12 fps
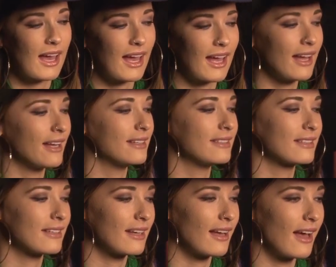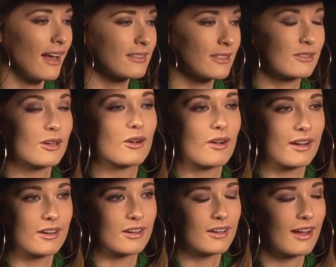and as a
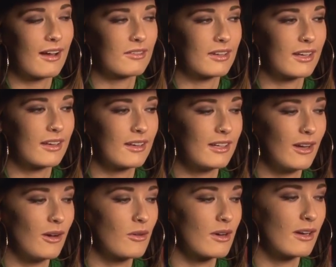songwriter, having, you know,